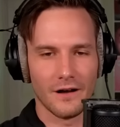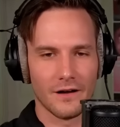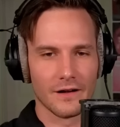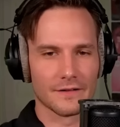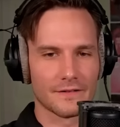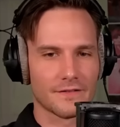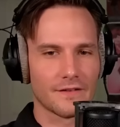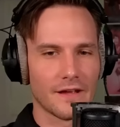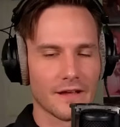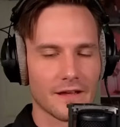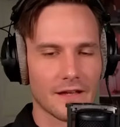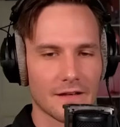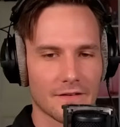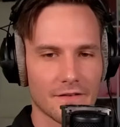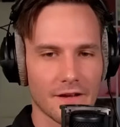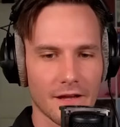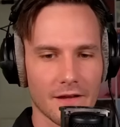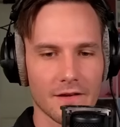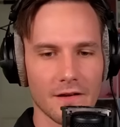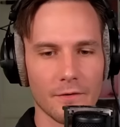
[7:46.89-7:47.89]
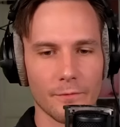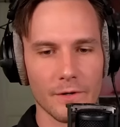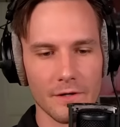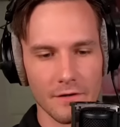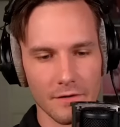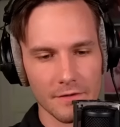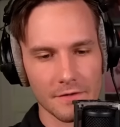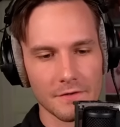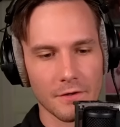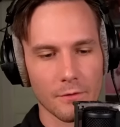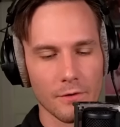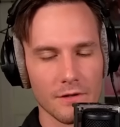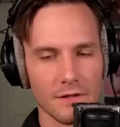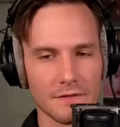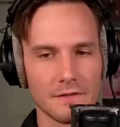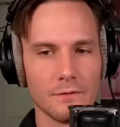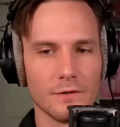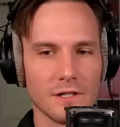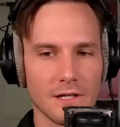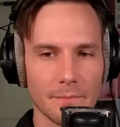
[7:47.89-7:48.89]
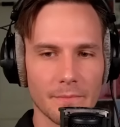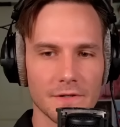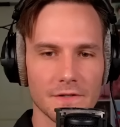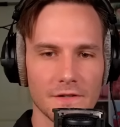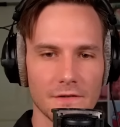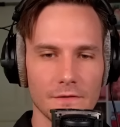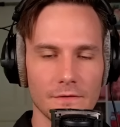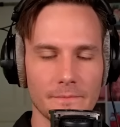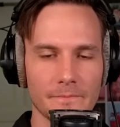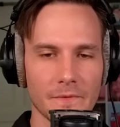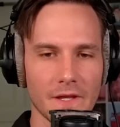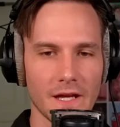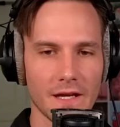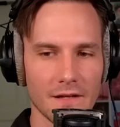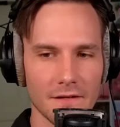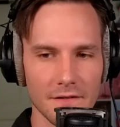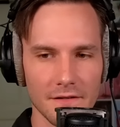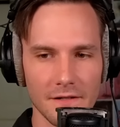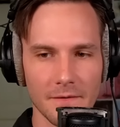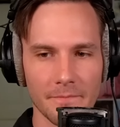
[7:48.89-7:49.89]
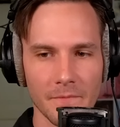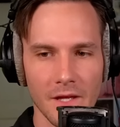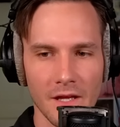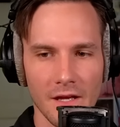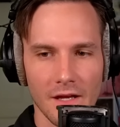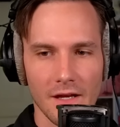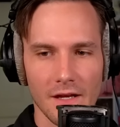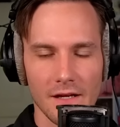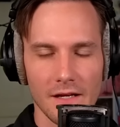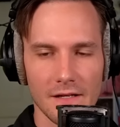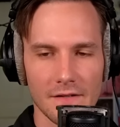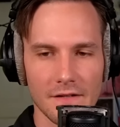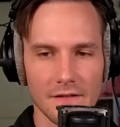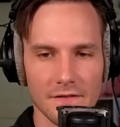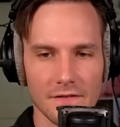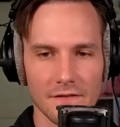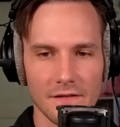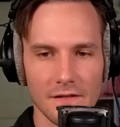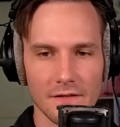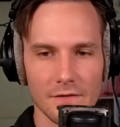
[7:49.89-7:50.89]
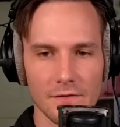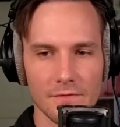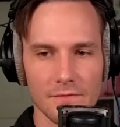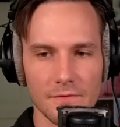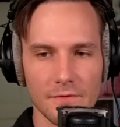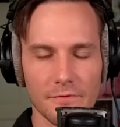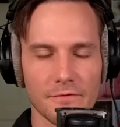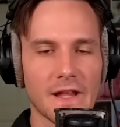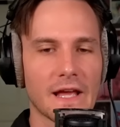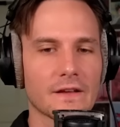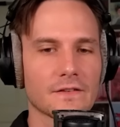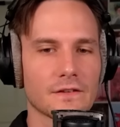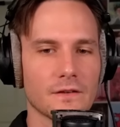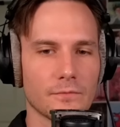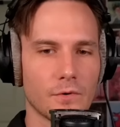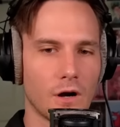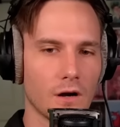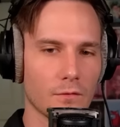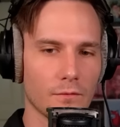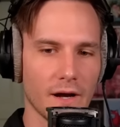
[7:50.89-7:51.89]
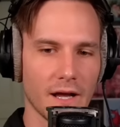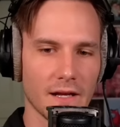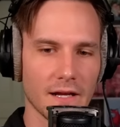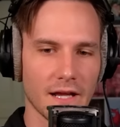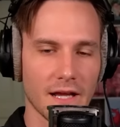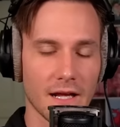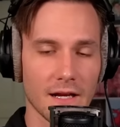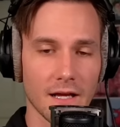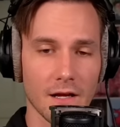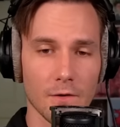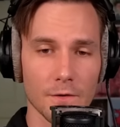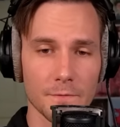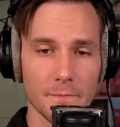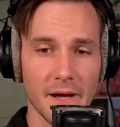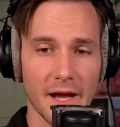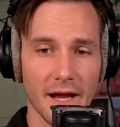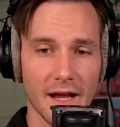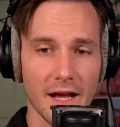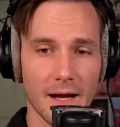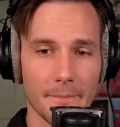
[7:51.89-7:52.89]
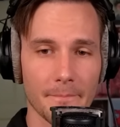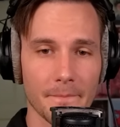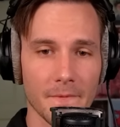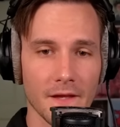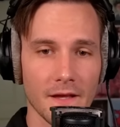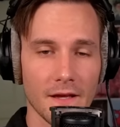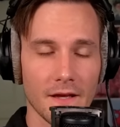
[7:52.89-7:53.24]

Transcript: it's like, you know, when you're on the toilet doing number two and it just, you flex the wrong way and it kind of goes back up.